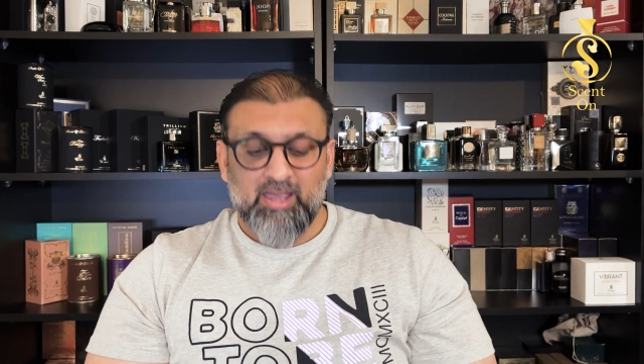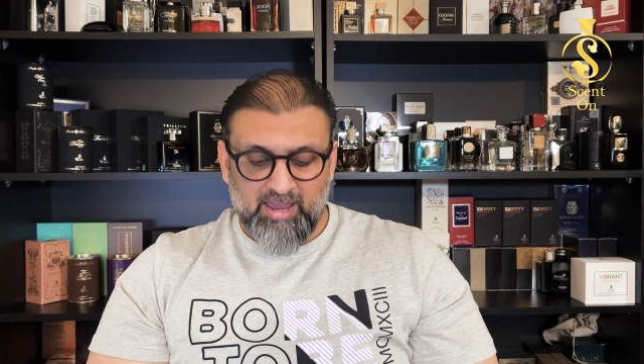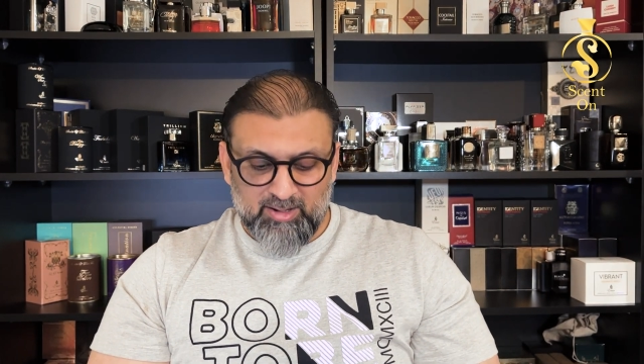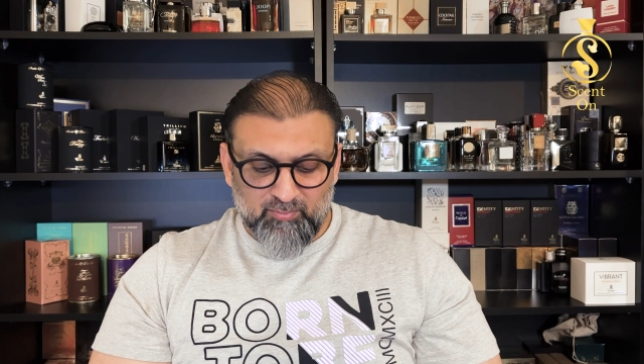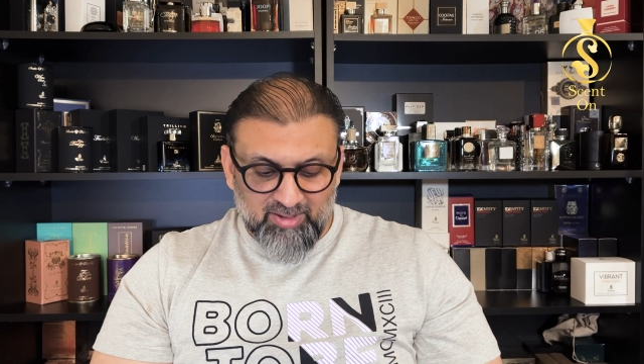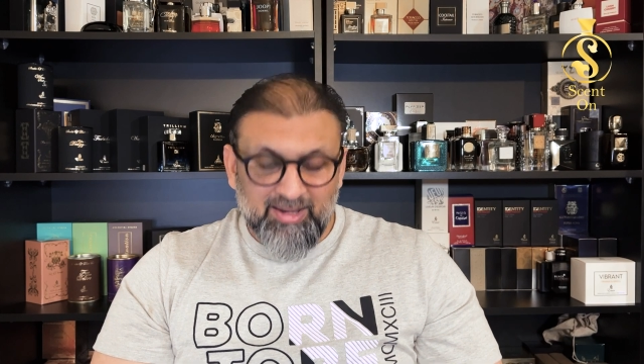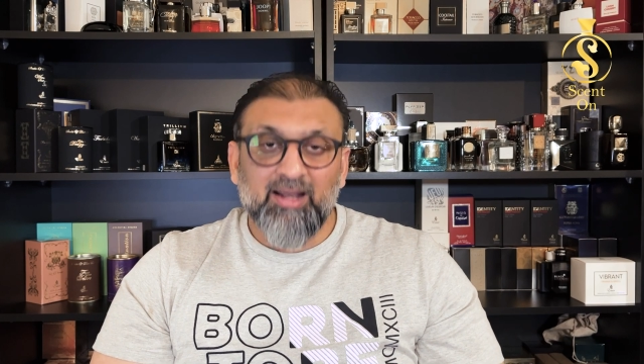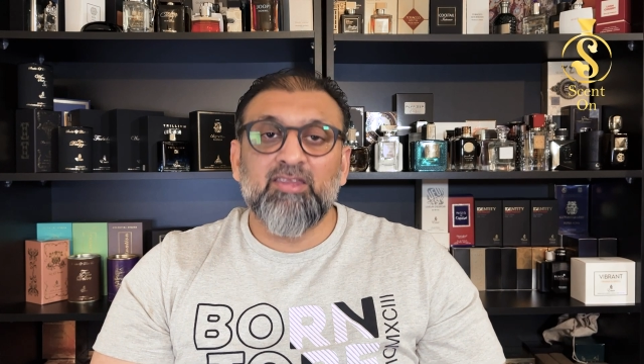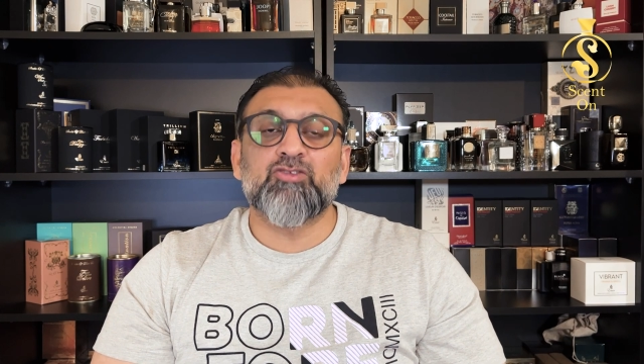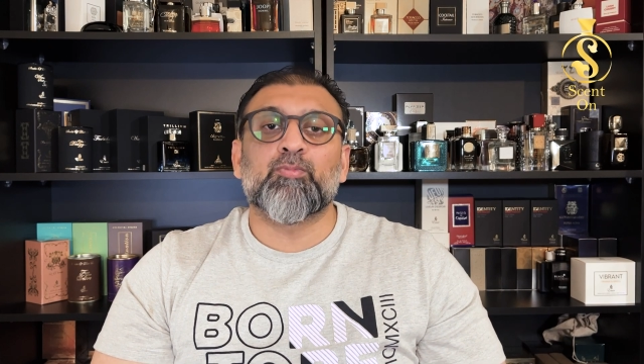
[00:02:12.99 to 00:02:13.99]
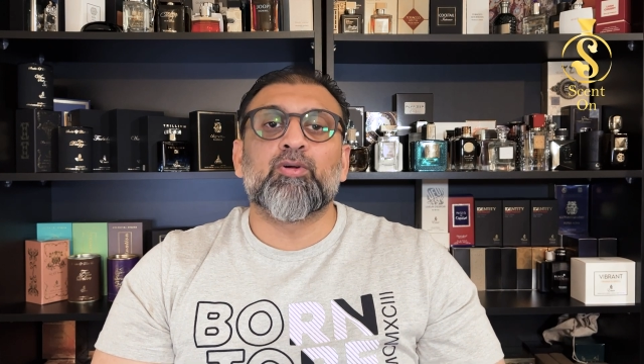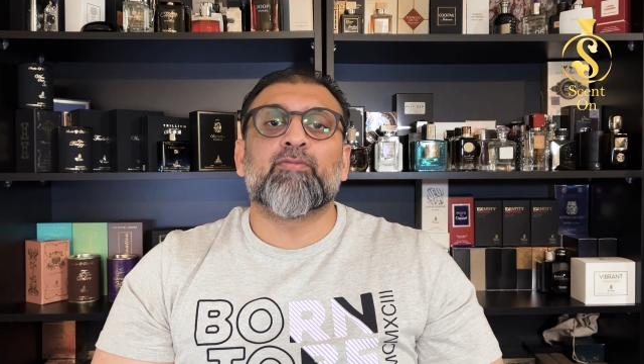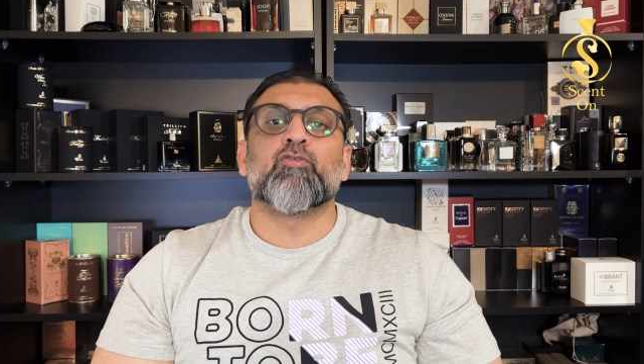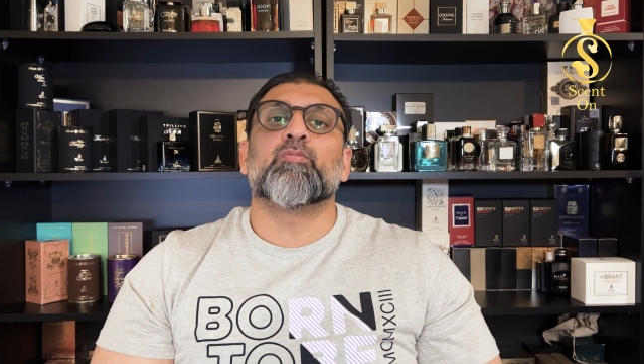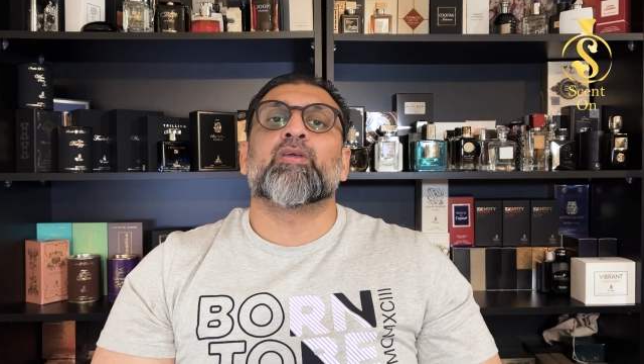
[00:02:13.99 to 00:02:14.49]
and you will get this
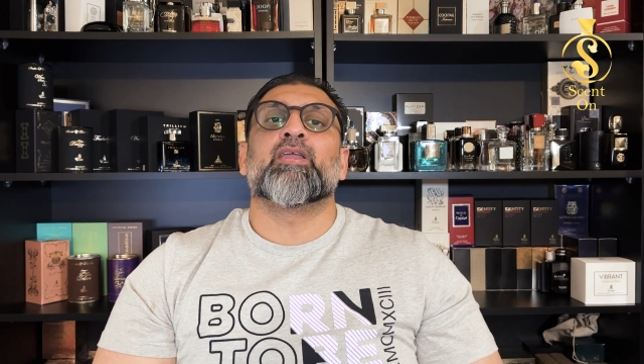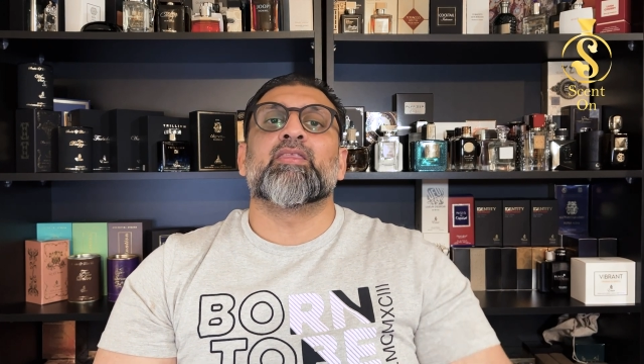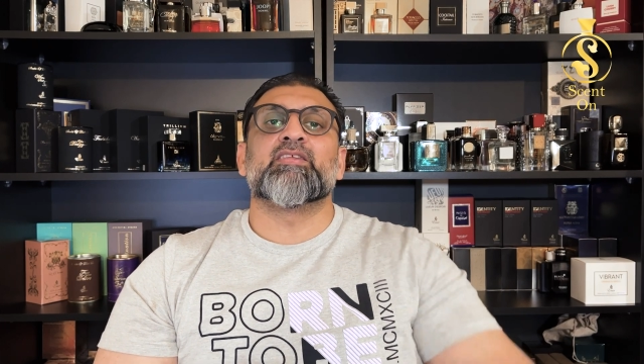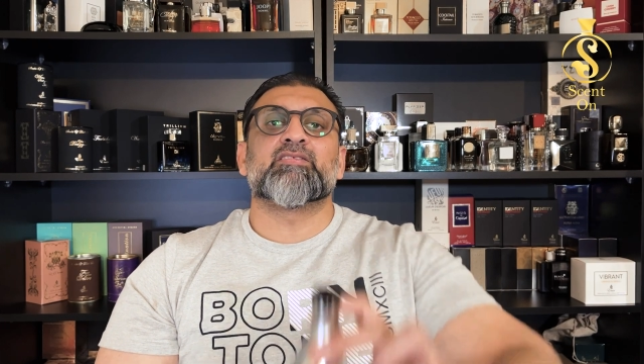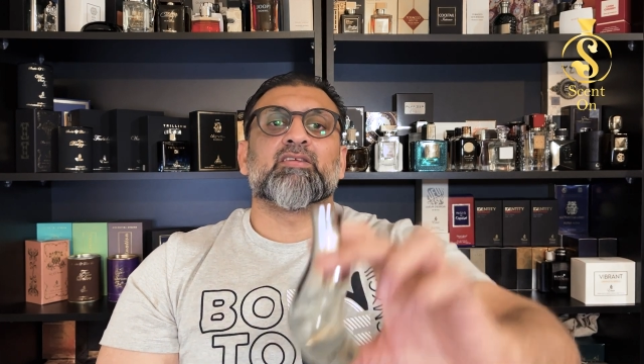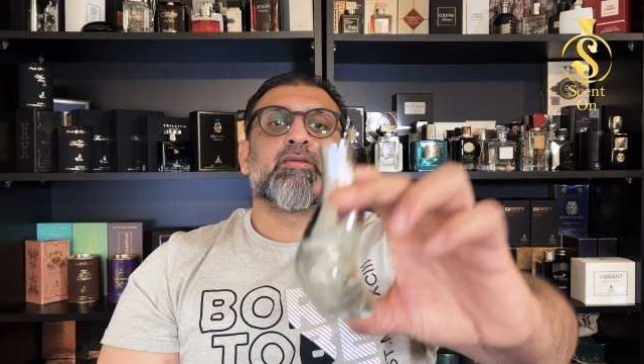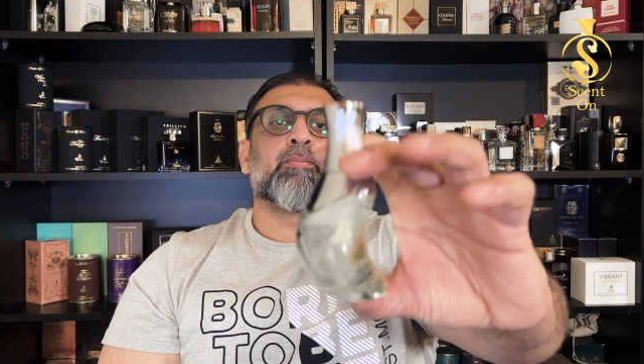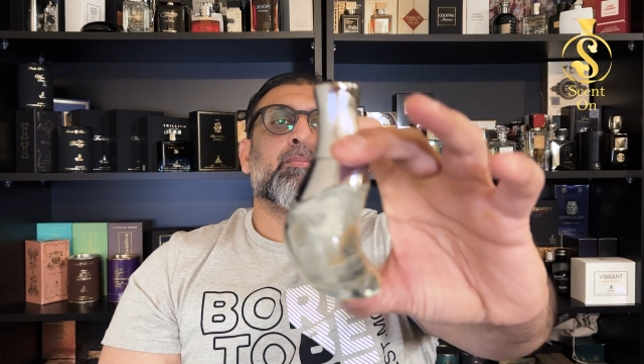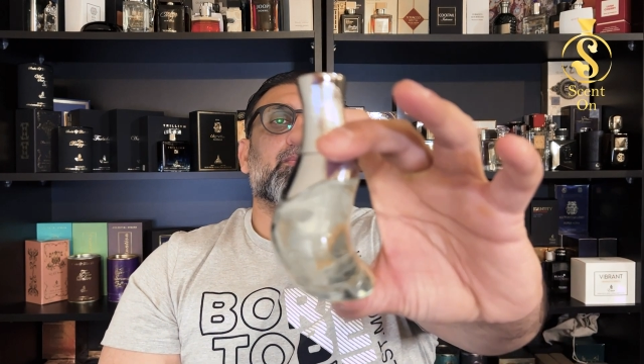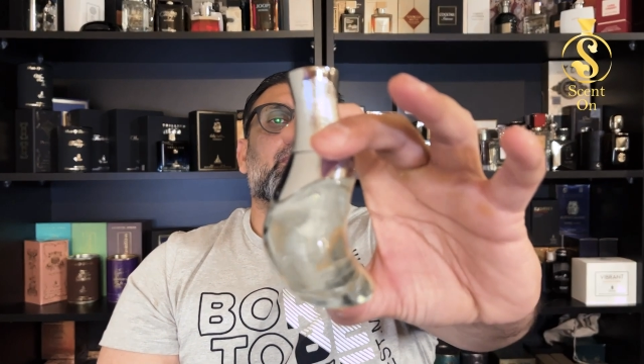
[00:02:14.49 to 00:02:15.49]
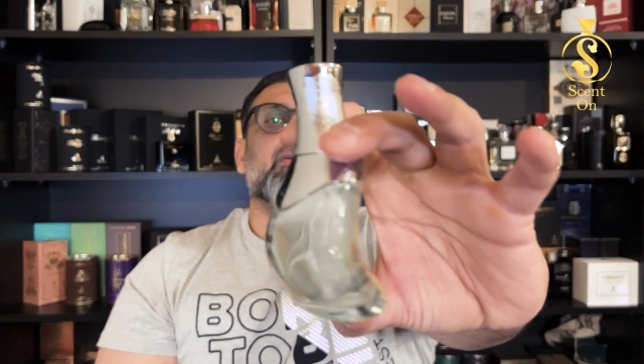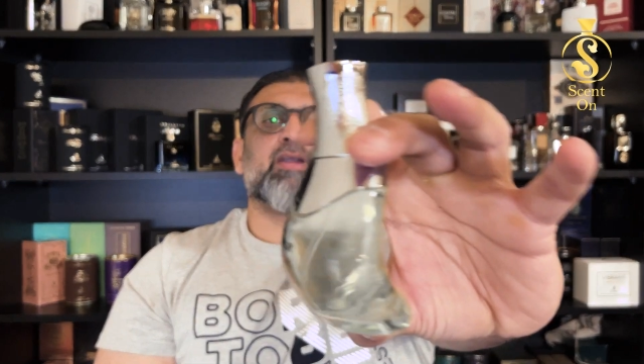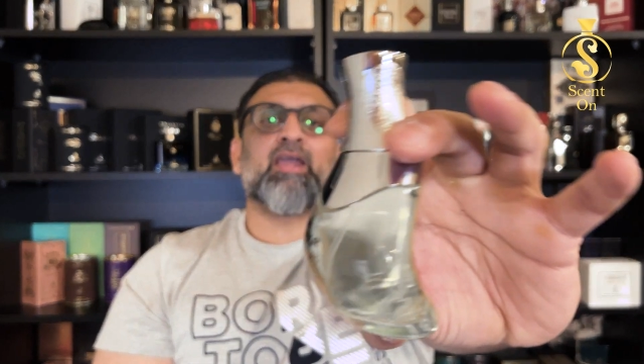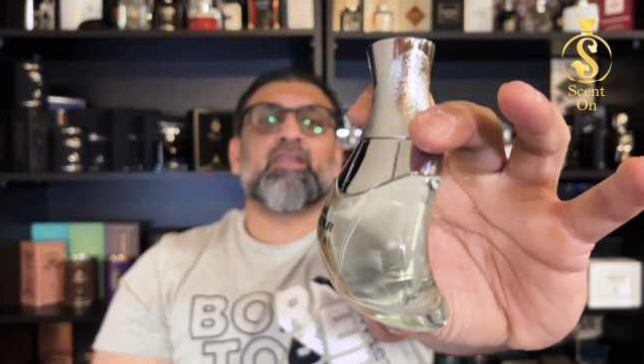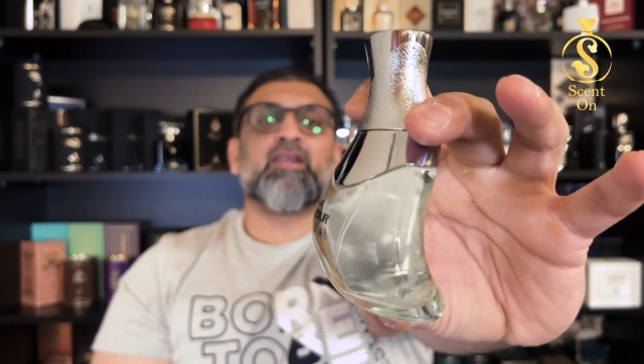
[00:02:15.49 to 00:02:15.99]
perfume in this
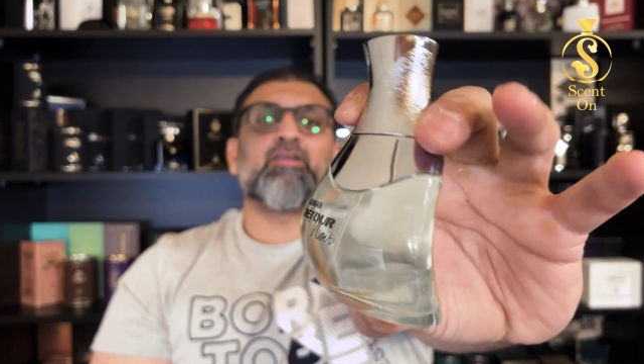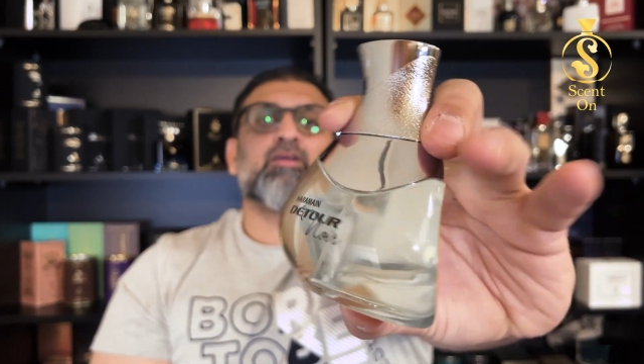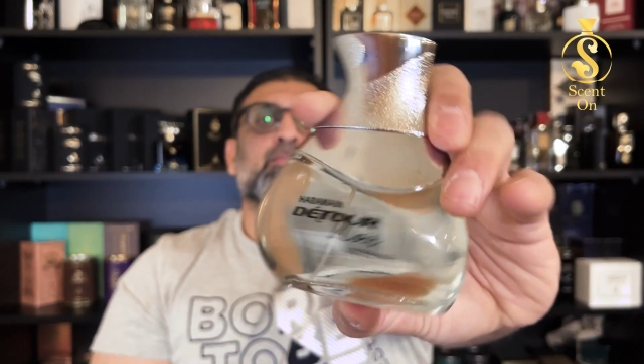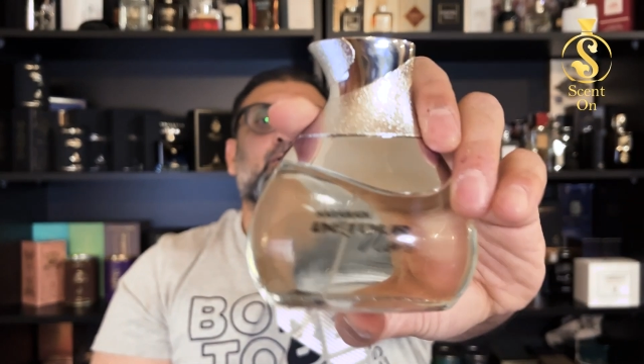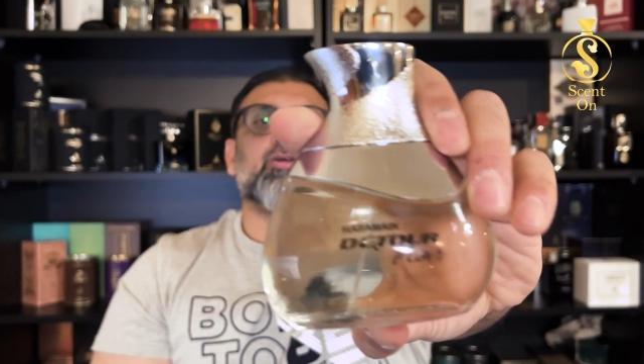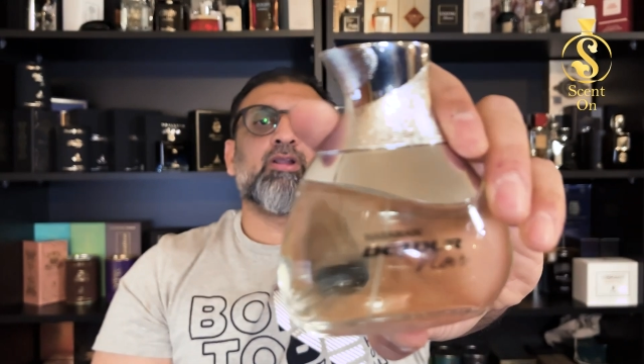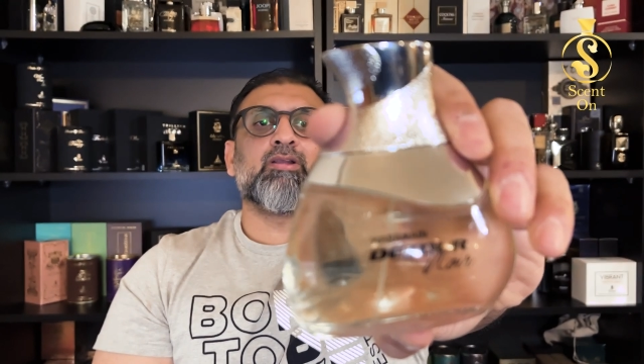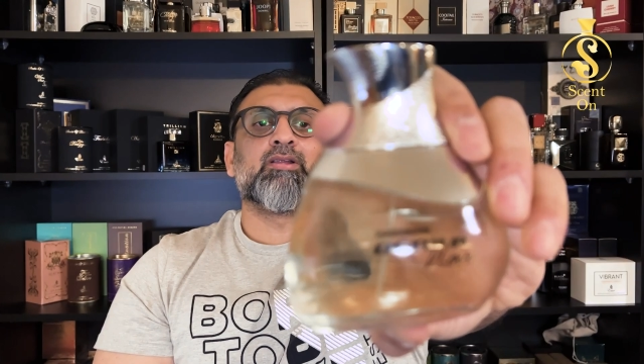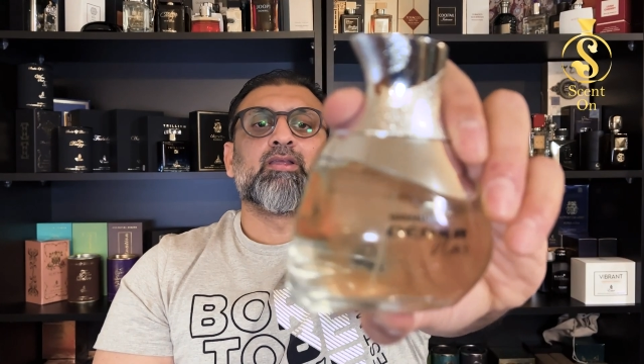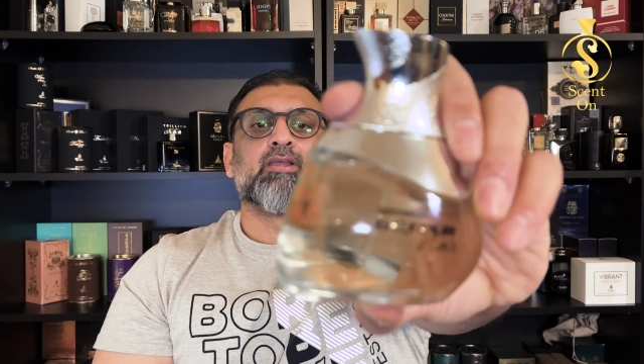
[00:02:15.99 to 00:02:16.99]
pregnant bottle